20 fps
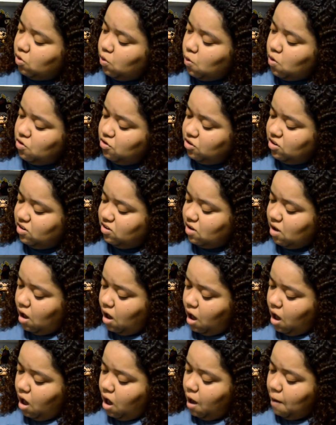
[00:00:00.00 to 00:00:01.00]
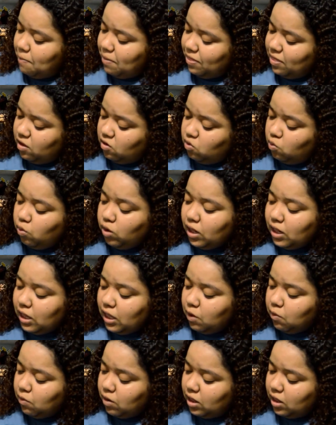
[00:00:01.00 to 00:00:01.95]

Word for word: towards the top and then really,